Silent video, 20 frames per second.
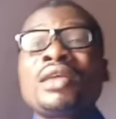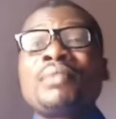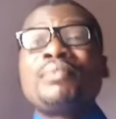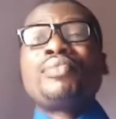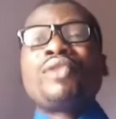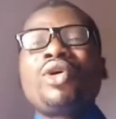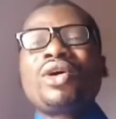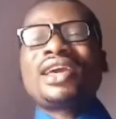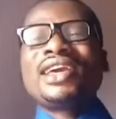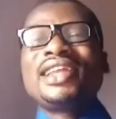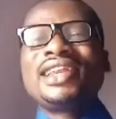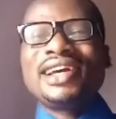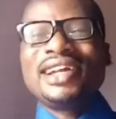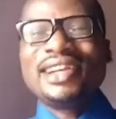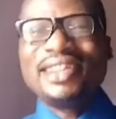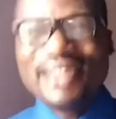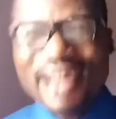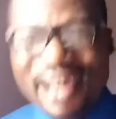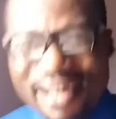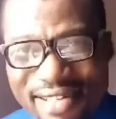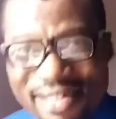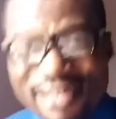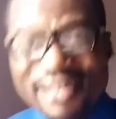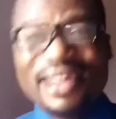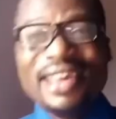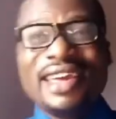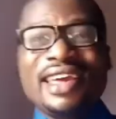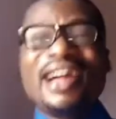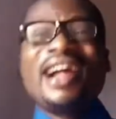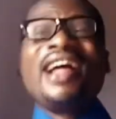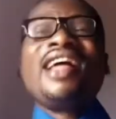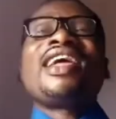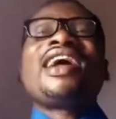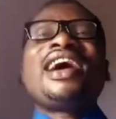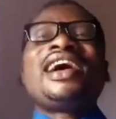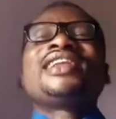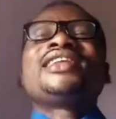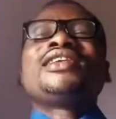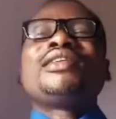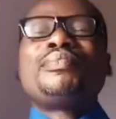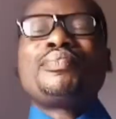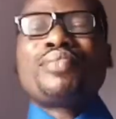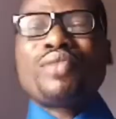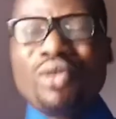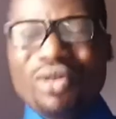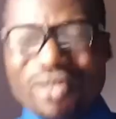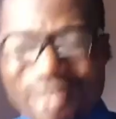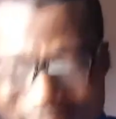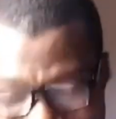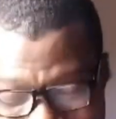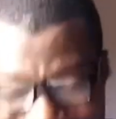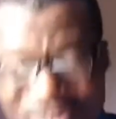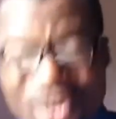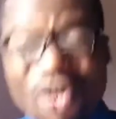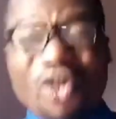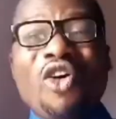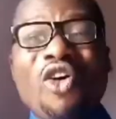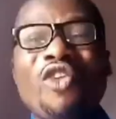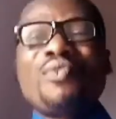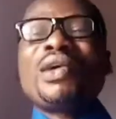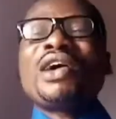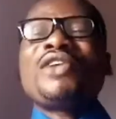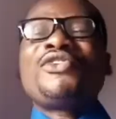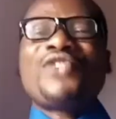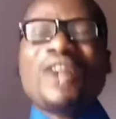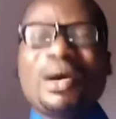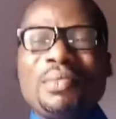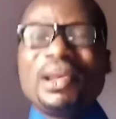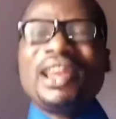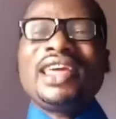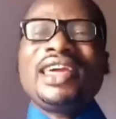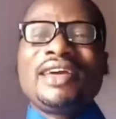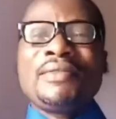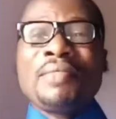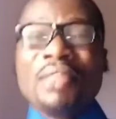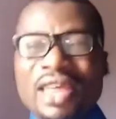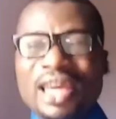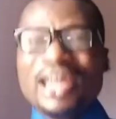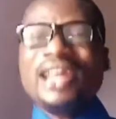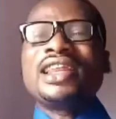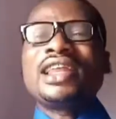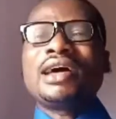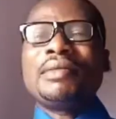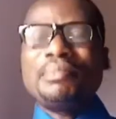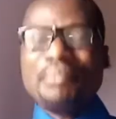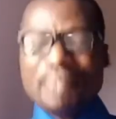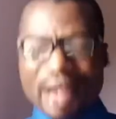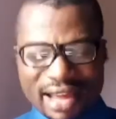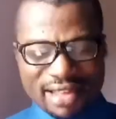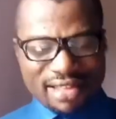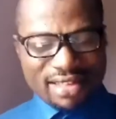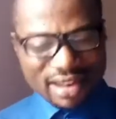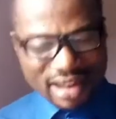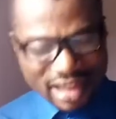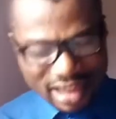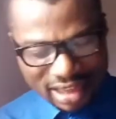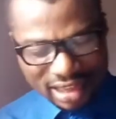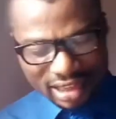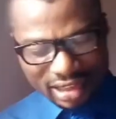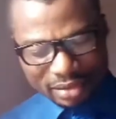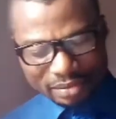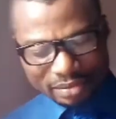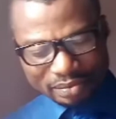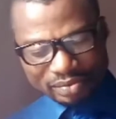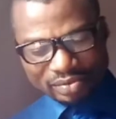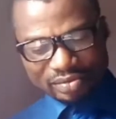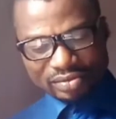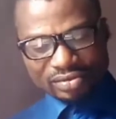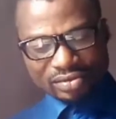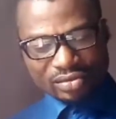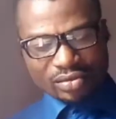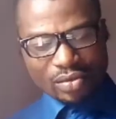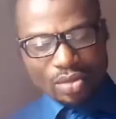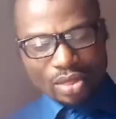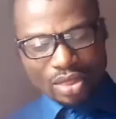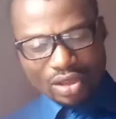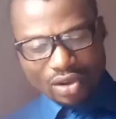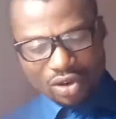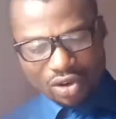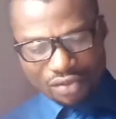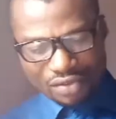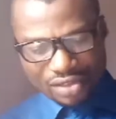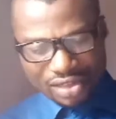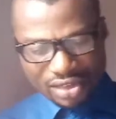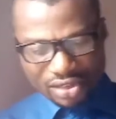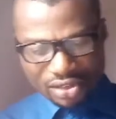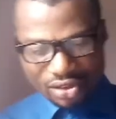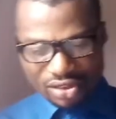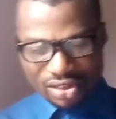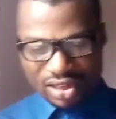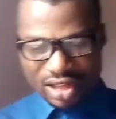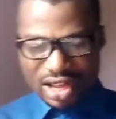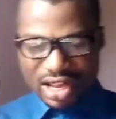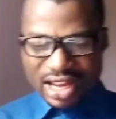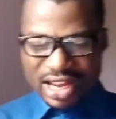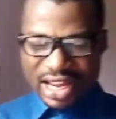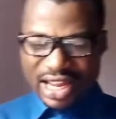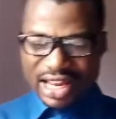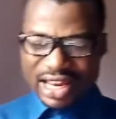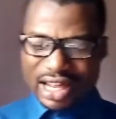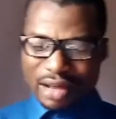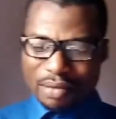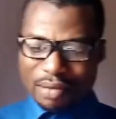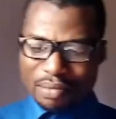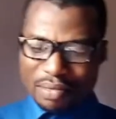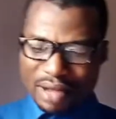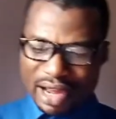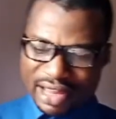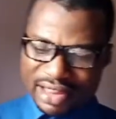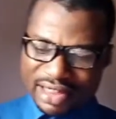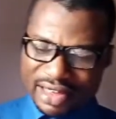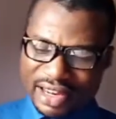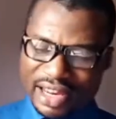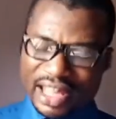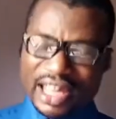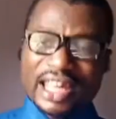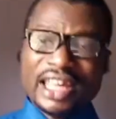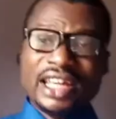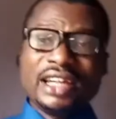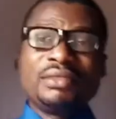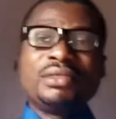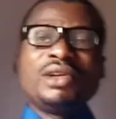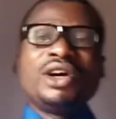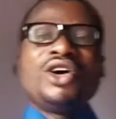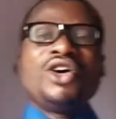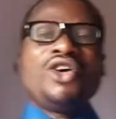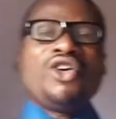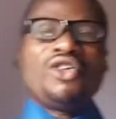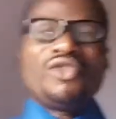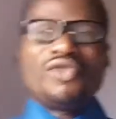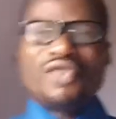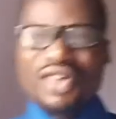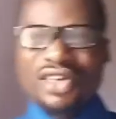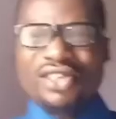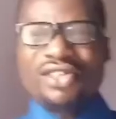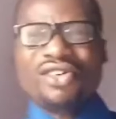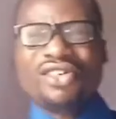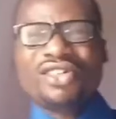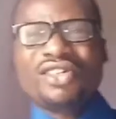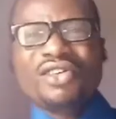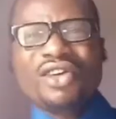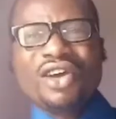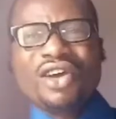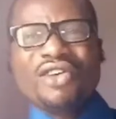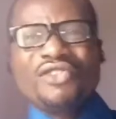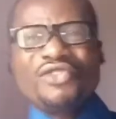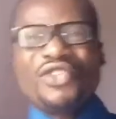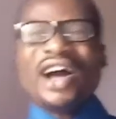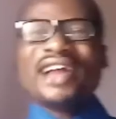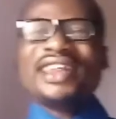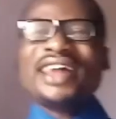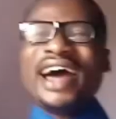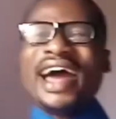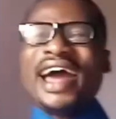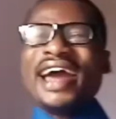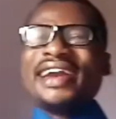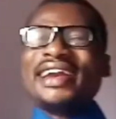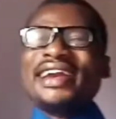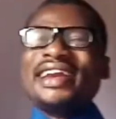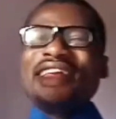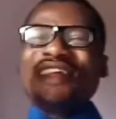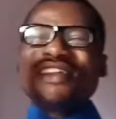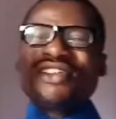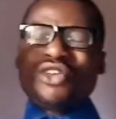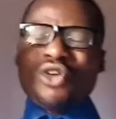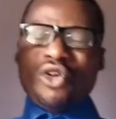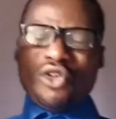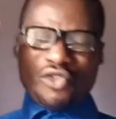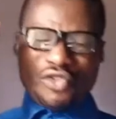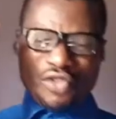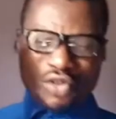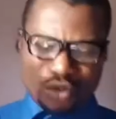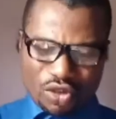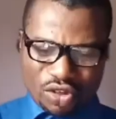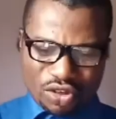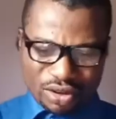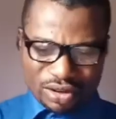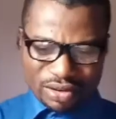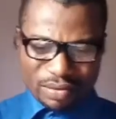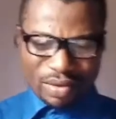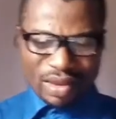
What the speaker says: blocking the destiny and the progress of my family in the mighty name of Jesus. In the mighty name of Jesus. Father, I release confusion